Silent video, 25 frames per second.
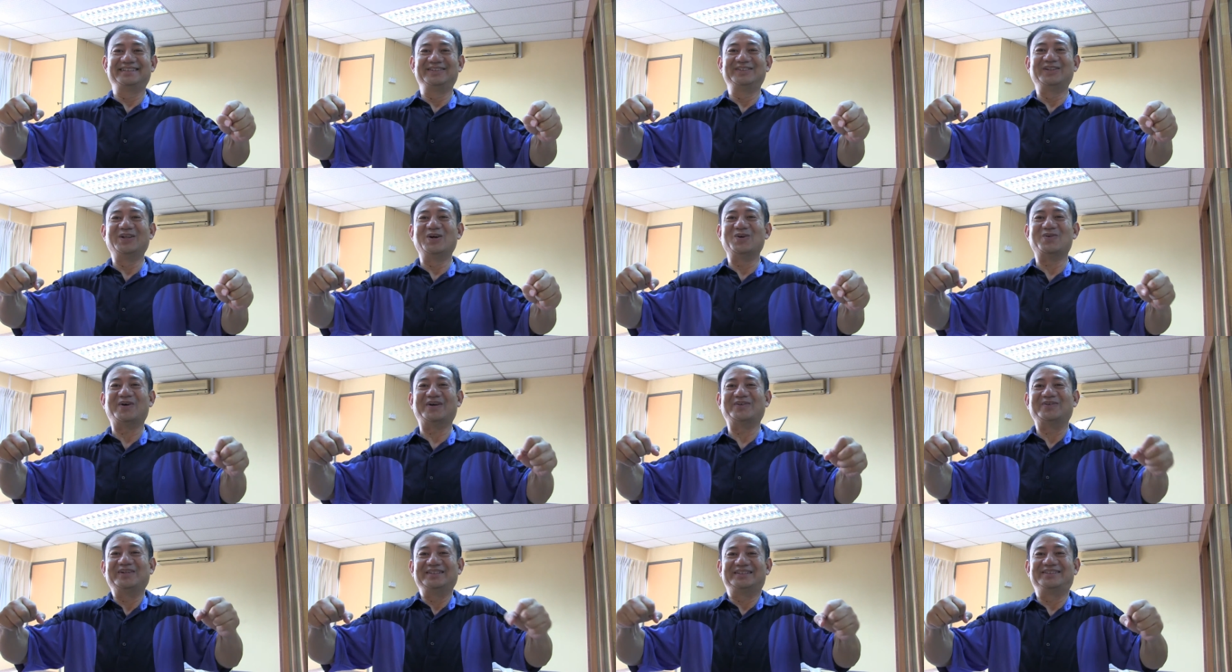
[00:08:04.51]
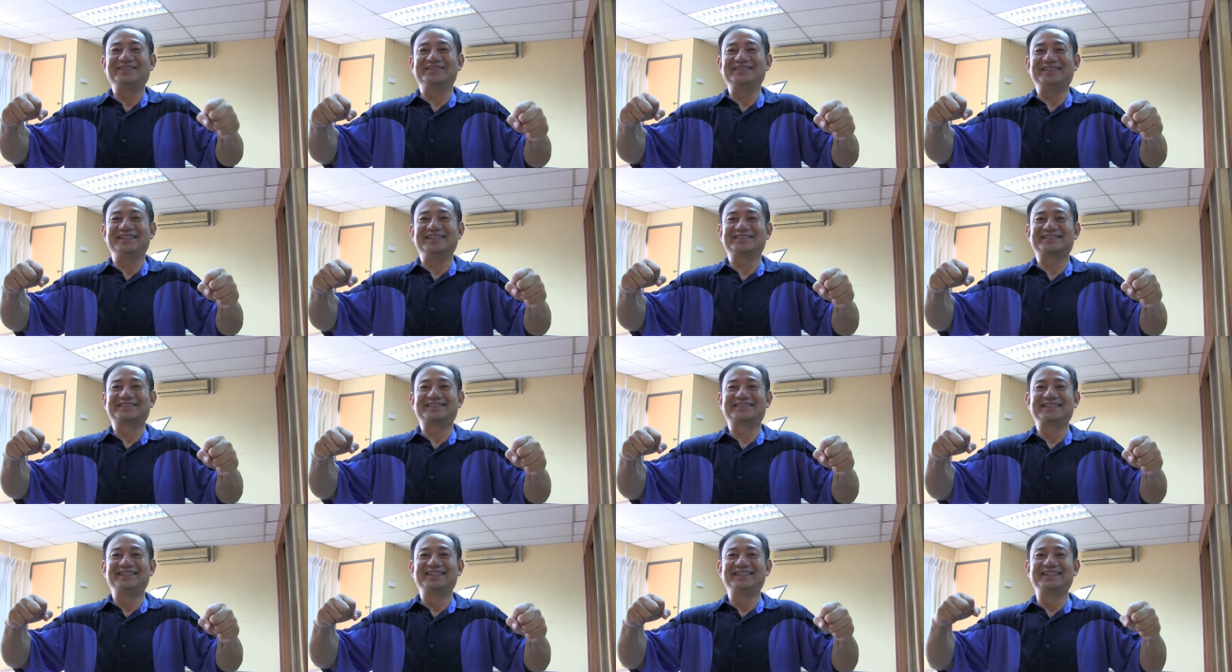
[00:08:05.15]
No one will do
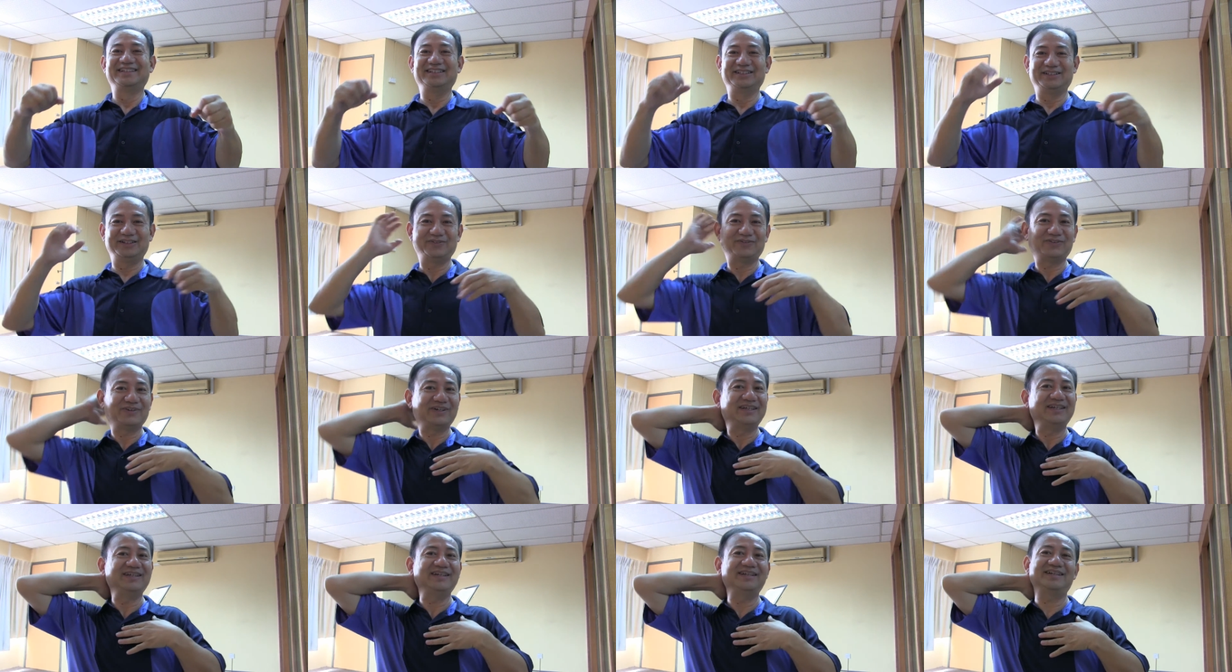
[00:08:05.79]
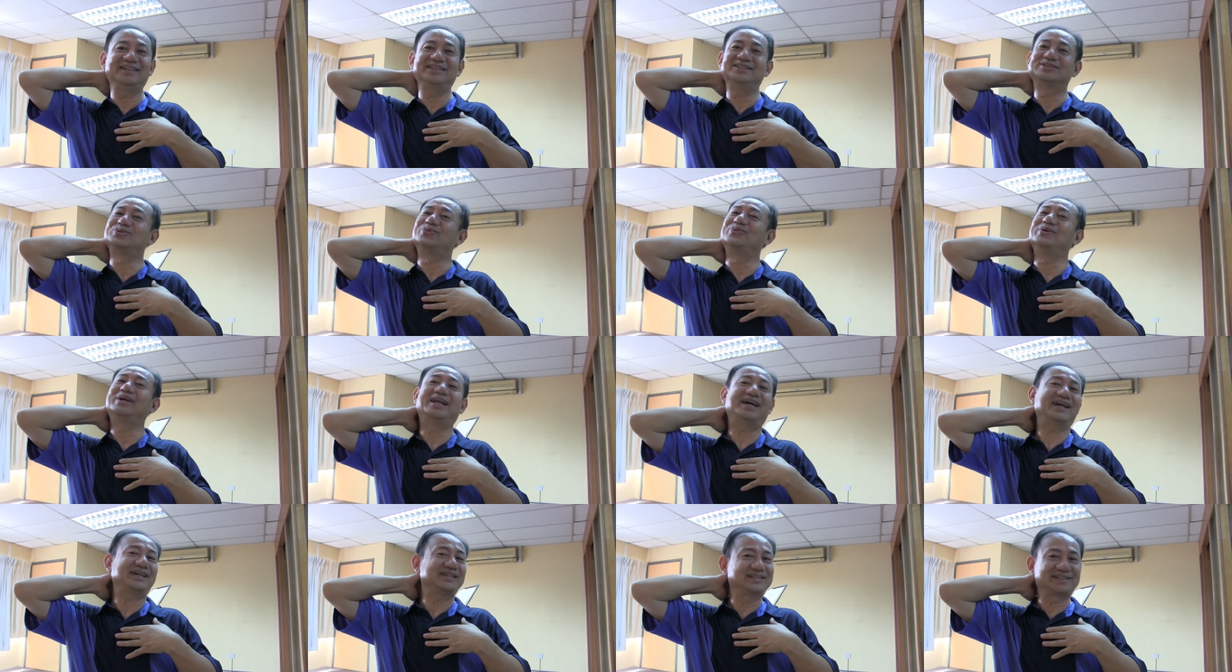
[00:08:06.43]
this. If here is
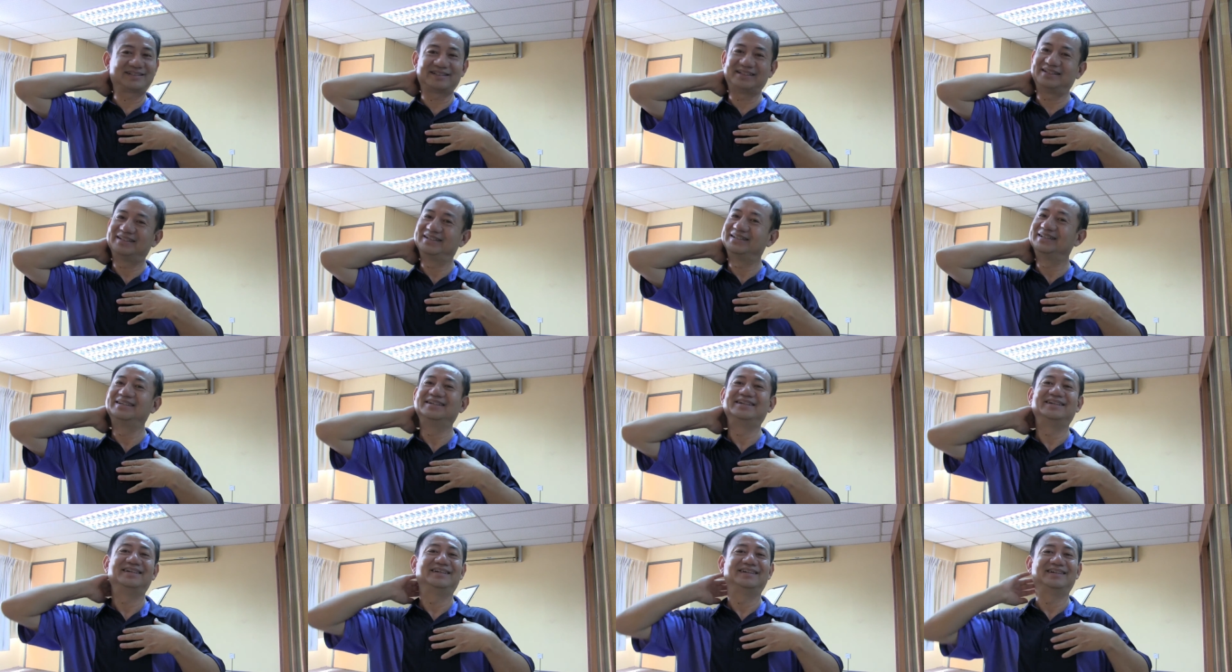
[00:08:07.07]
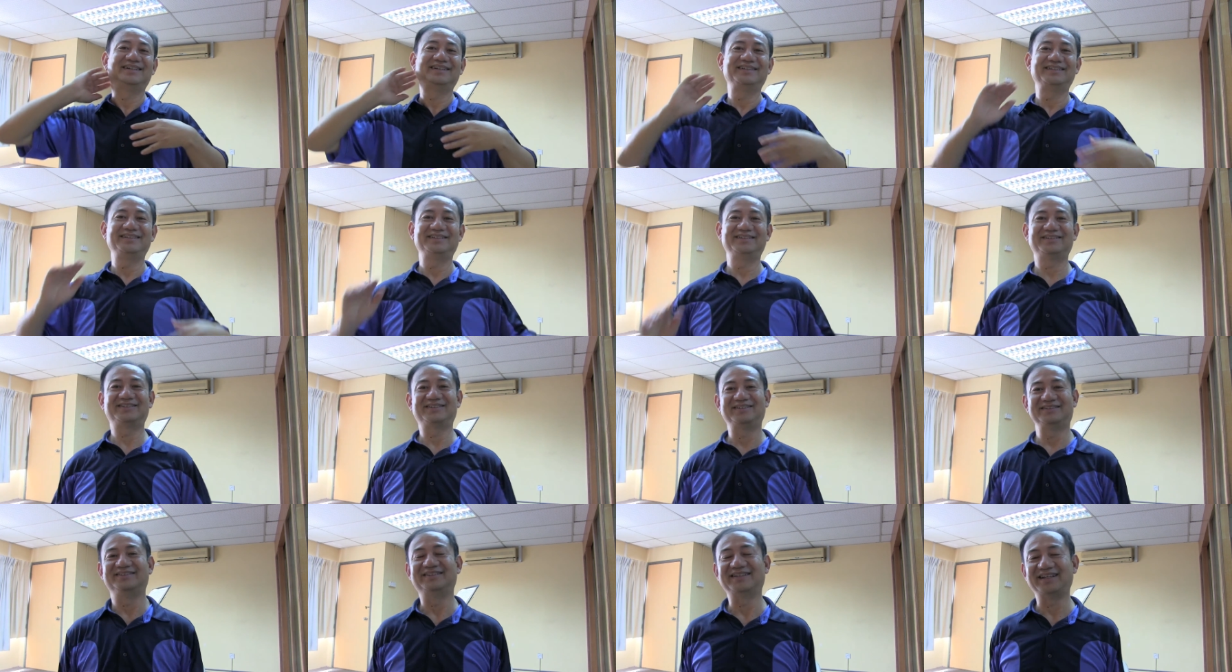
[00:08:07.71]
relaxed, you're
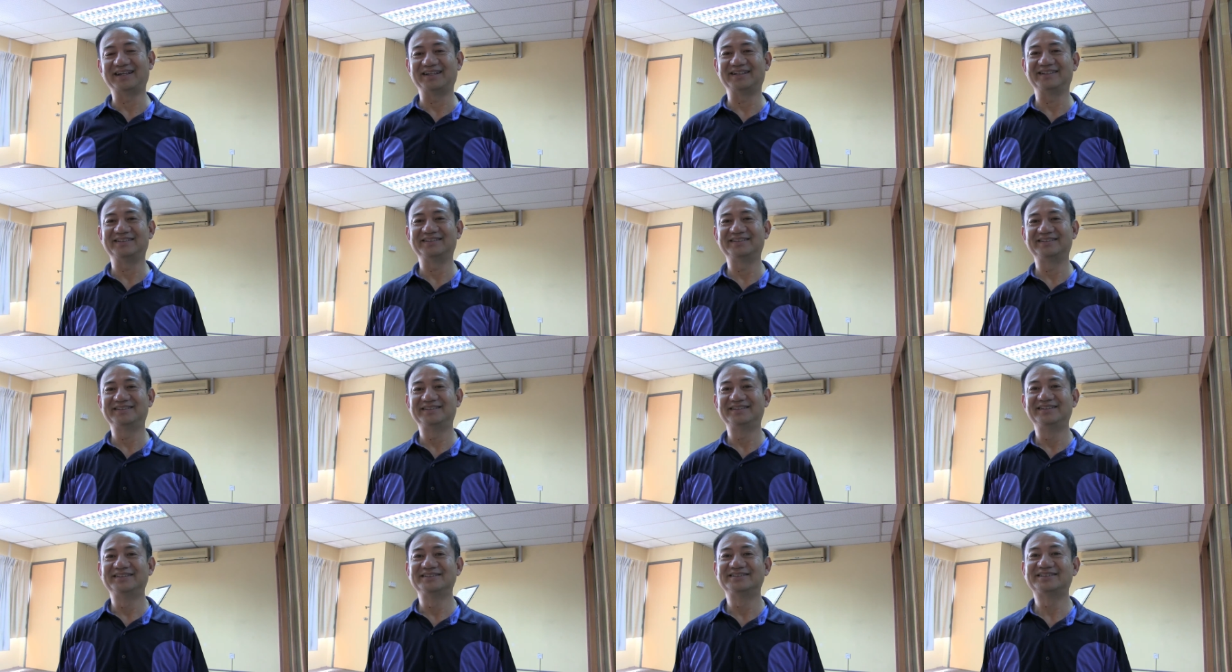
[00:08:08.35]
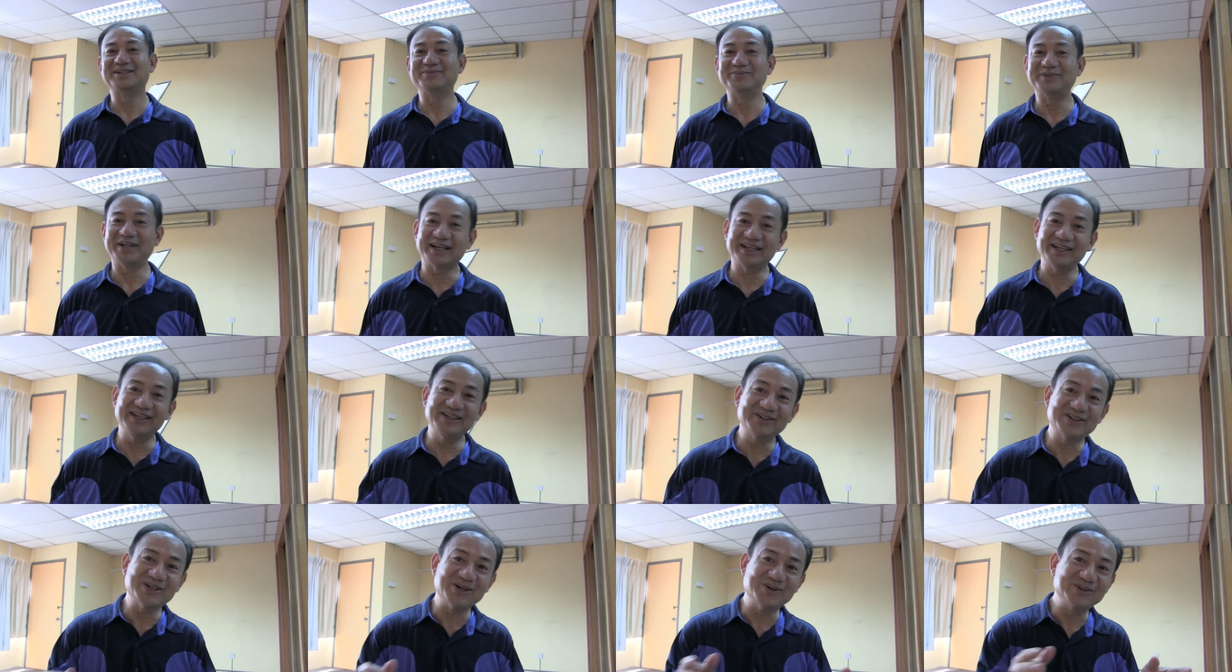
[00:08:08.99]
going down. Same like
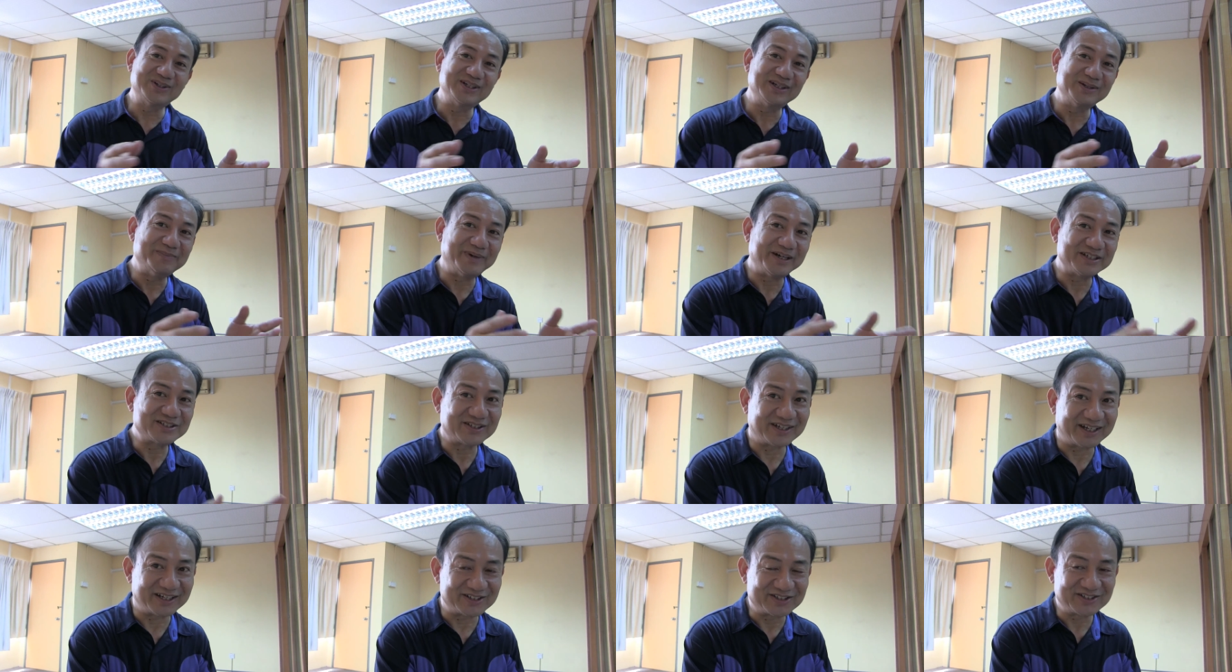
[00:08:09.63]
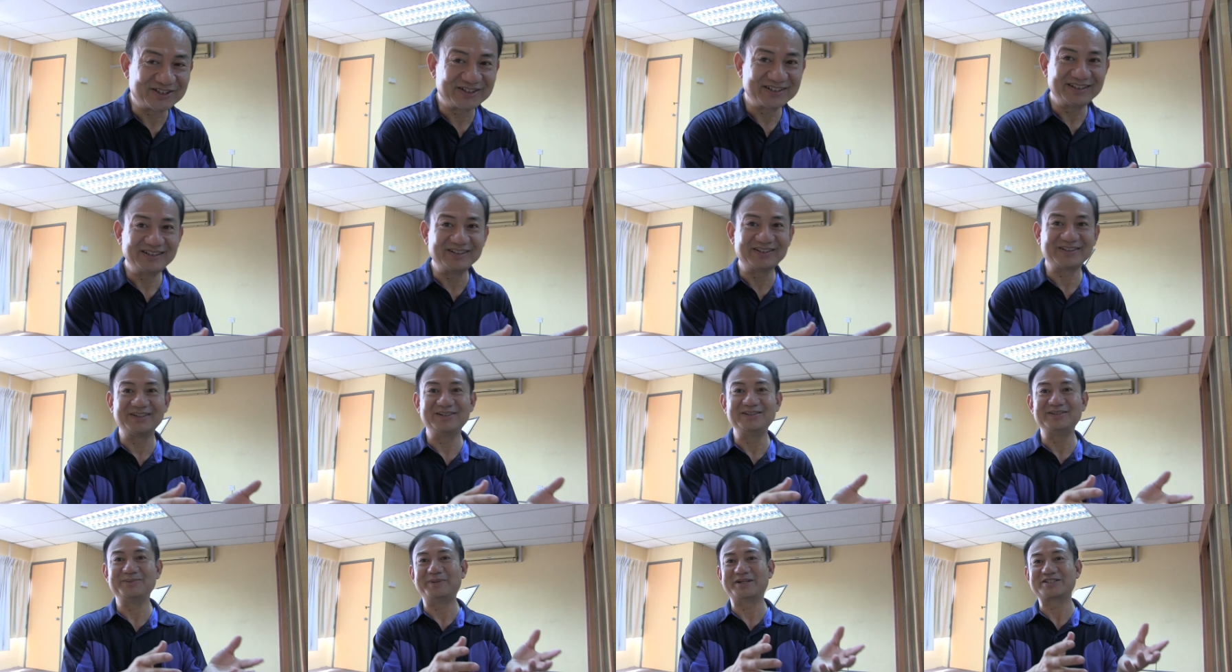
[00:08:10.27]
you go to the massage, you go
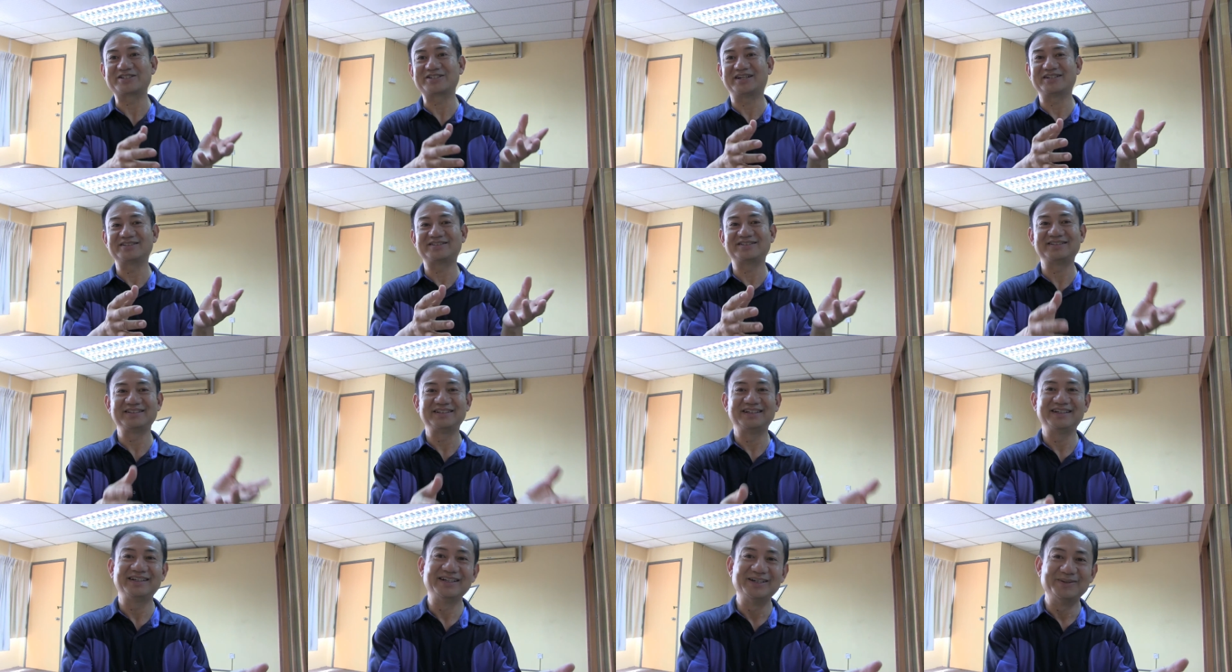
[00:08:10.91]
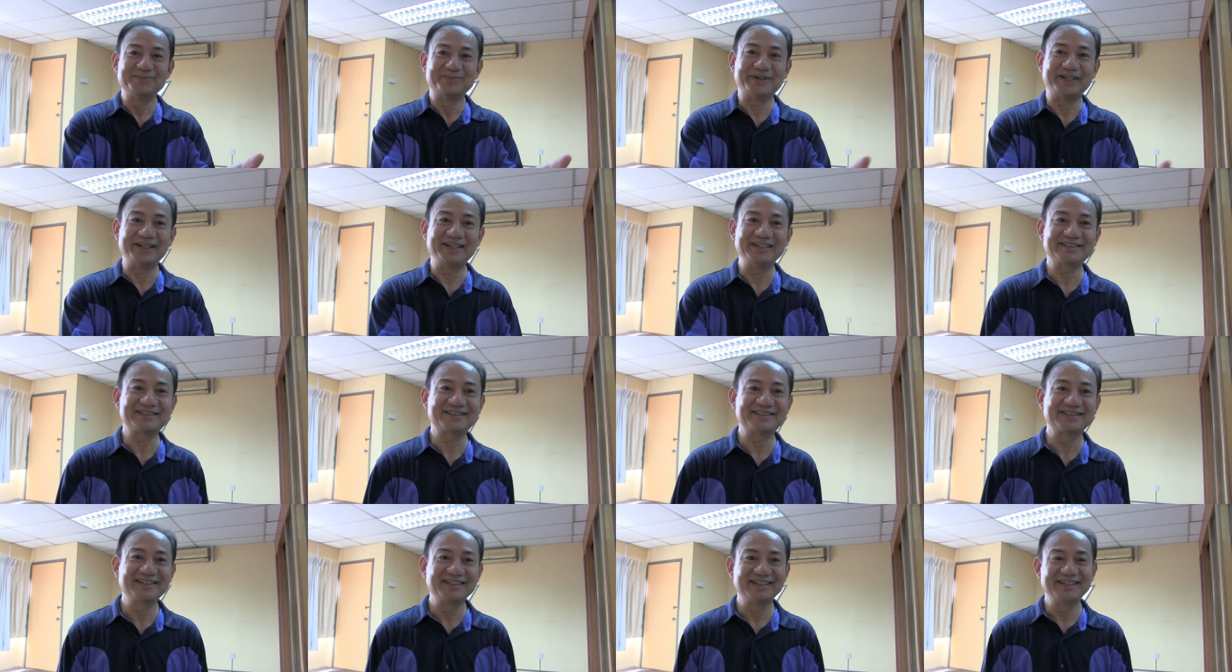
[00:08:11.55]
to the massage
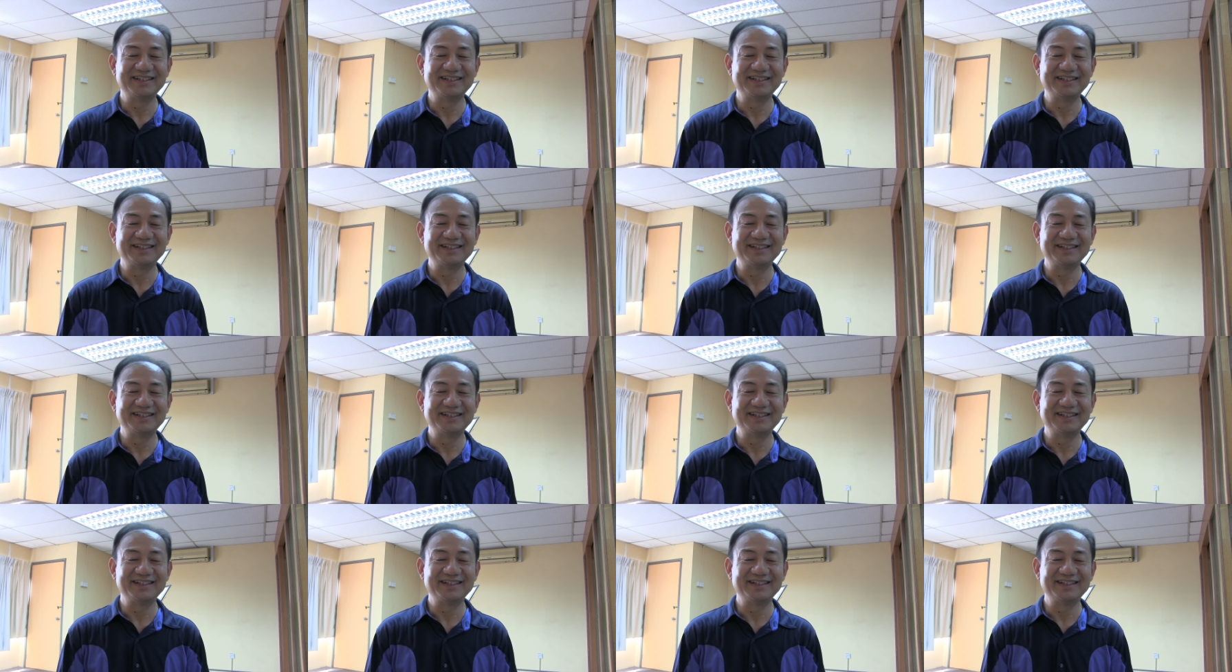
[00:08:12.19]
place,